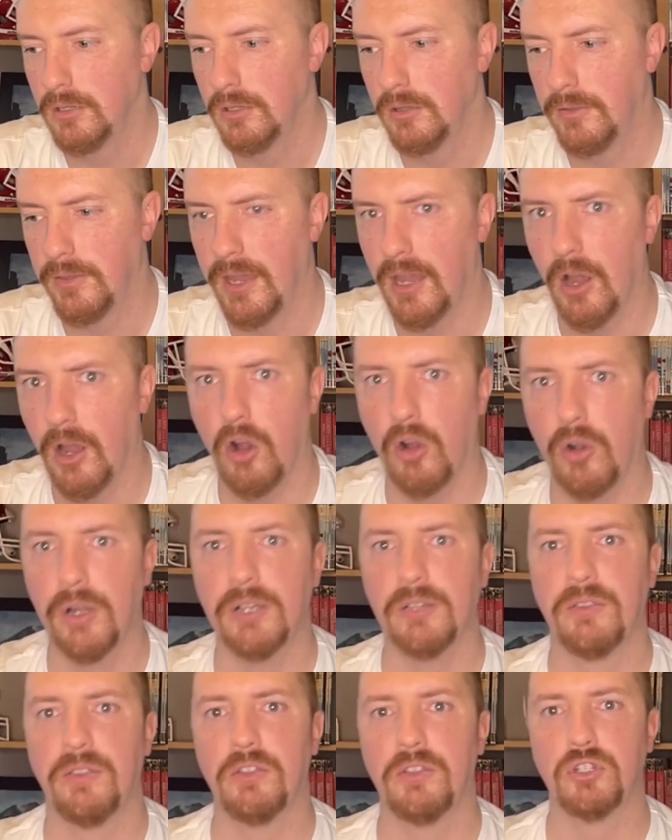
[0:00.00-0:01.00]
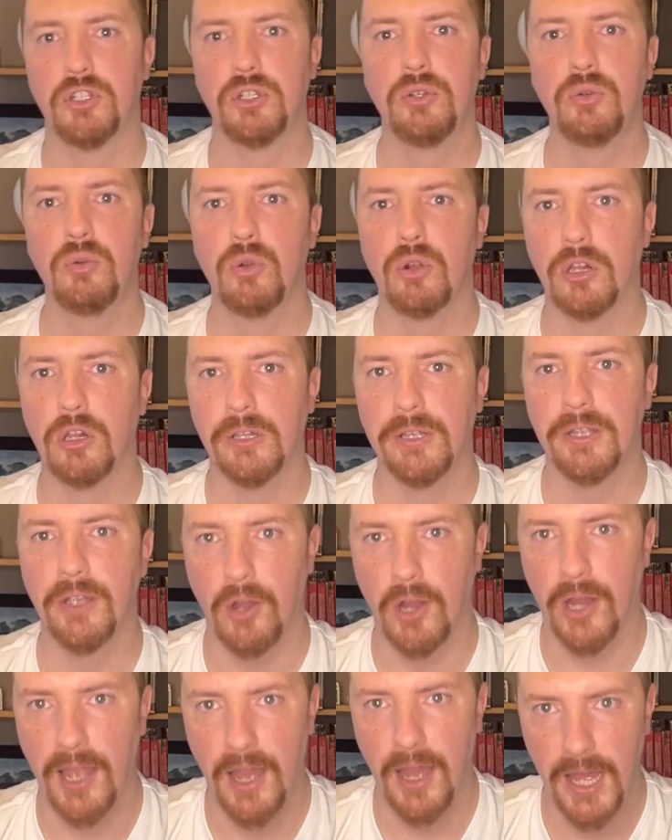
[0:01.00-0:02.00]
they aren't the 2
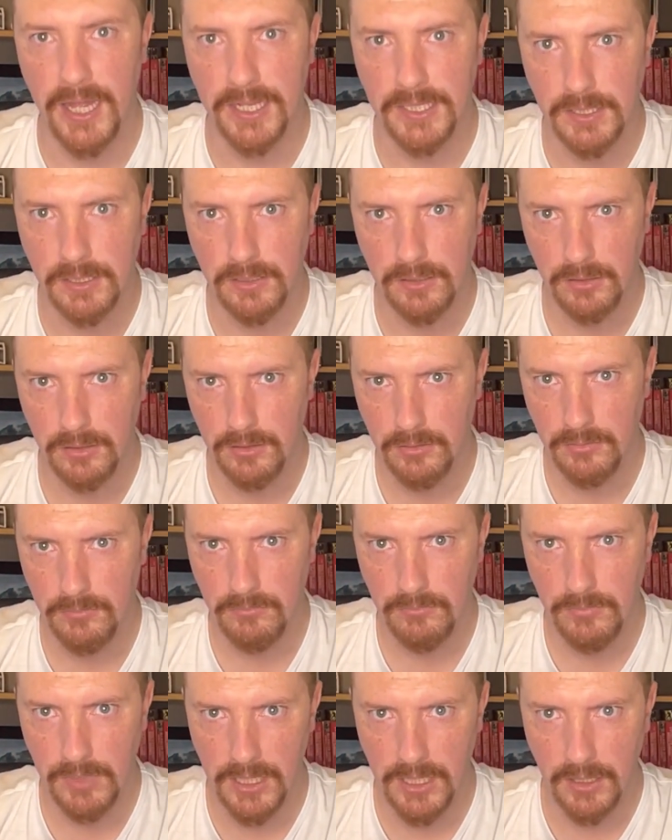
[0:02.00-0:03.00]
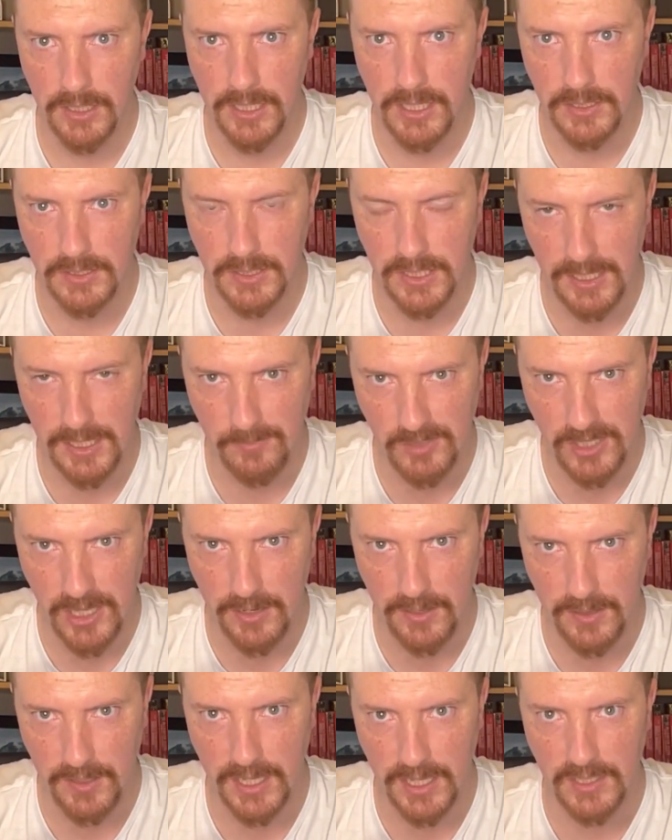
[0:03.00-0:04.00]
clear-cut elite teams
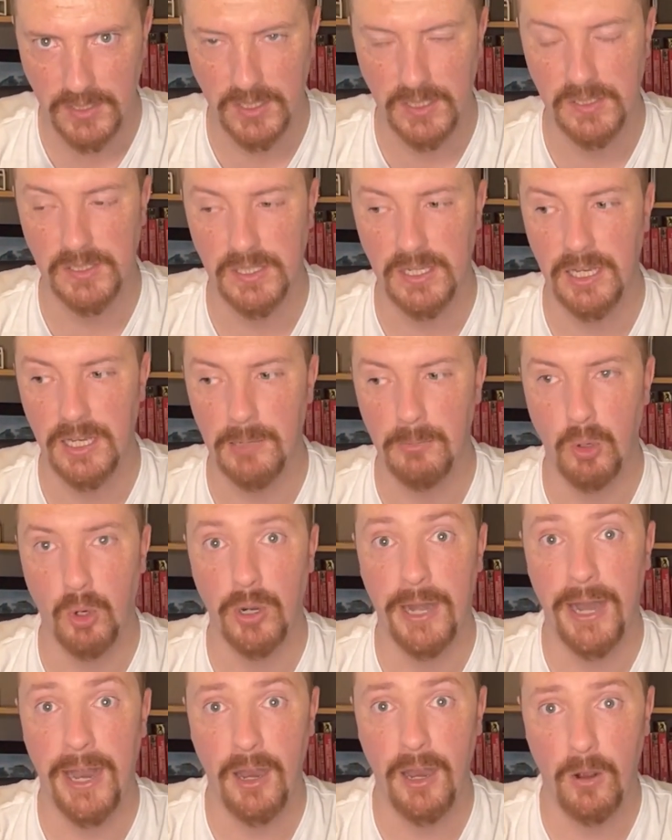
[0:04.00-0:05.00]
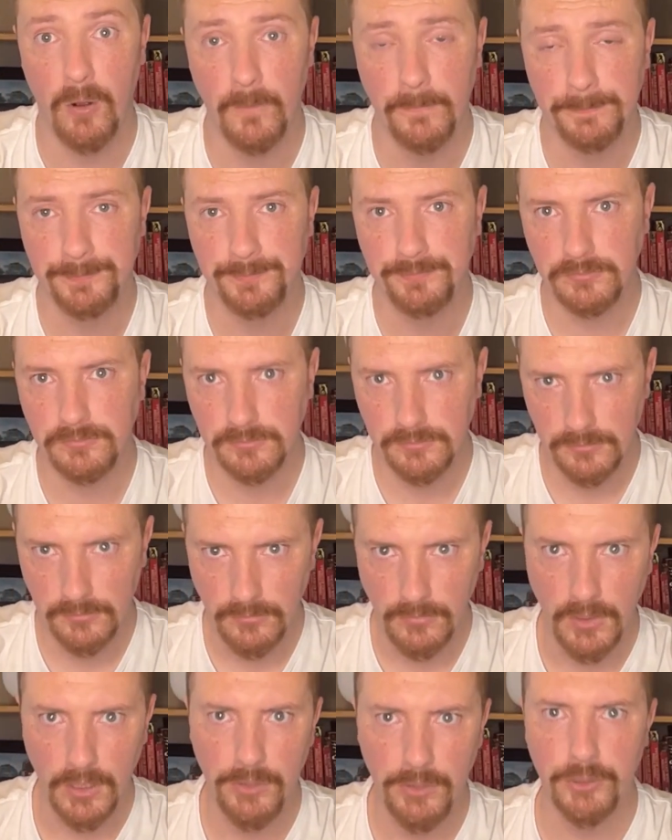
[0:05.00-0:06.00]
out of the SEC anymore. Now,
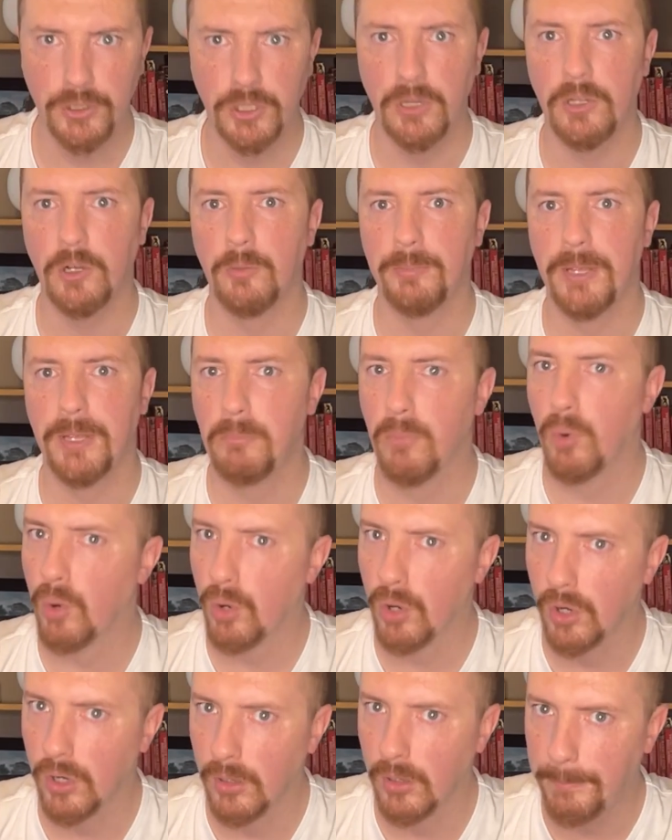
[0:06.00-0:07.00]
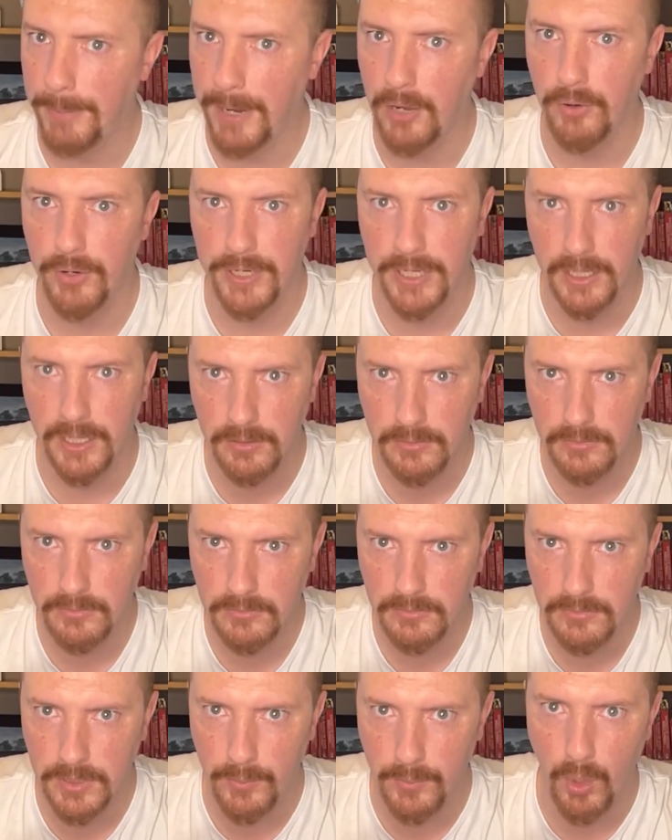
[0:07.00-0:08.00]
there's a little bit more parity.
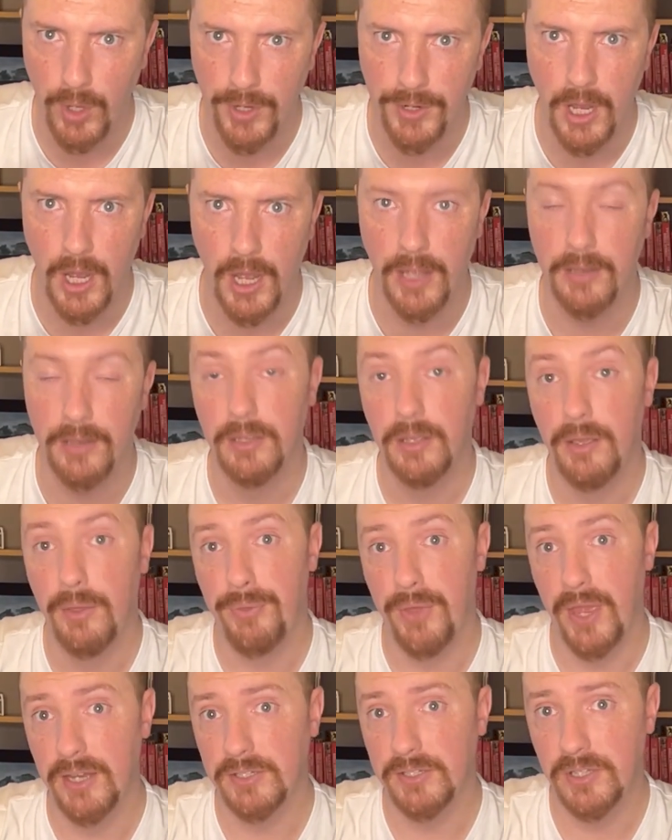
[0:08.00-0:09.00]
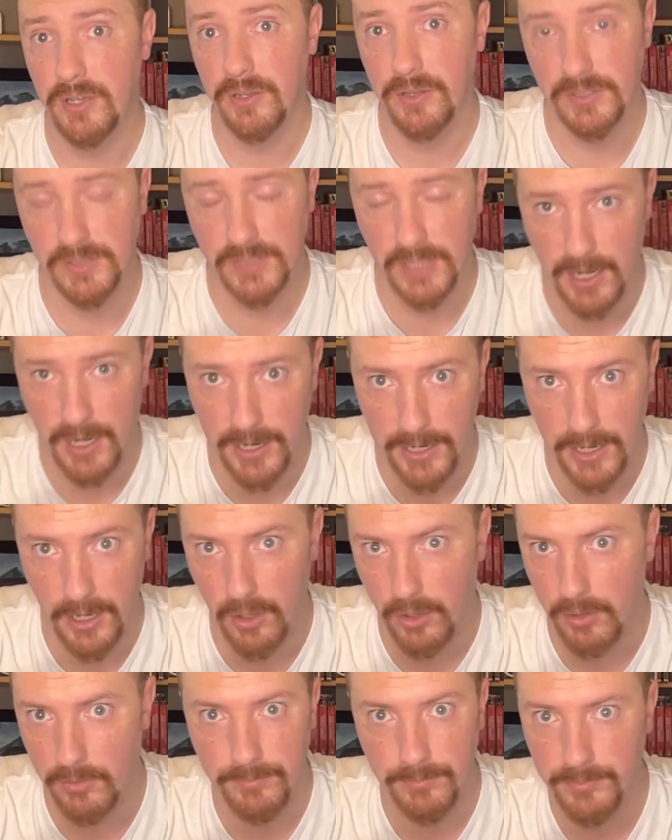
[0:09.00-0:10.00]
and whatnot, thanks to this
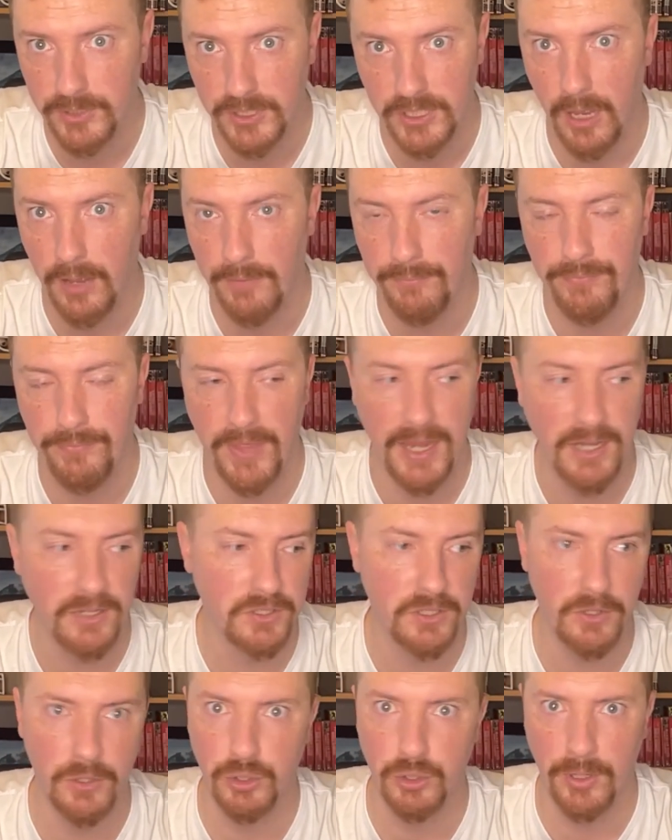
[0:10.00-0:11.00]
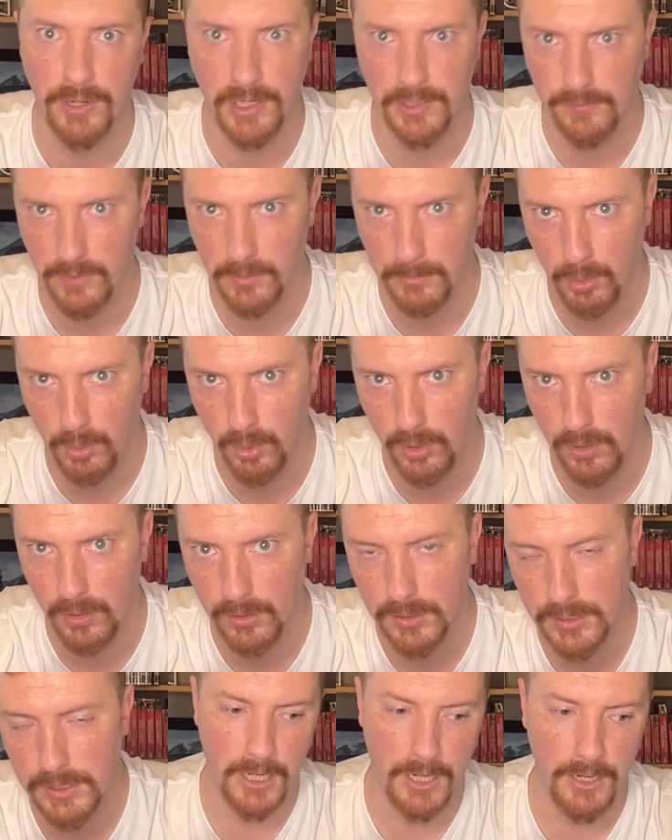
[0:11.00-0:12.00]
NIL stuff, thanks to the transfer
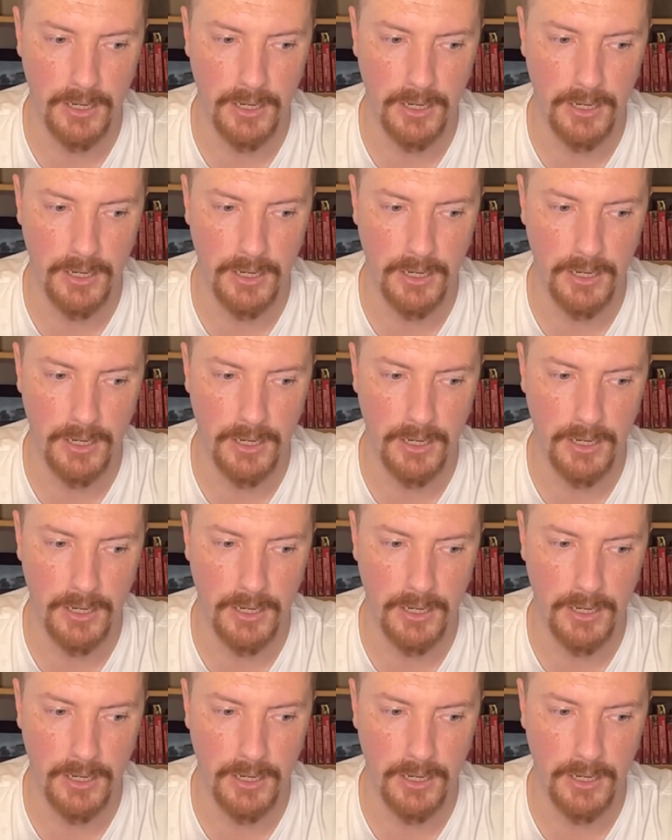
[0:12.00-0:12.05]
portal.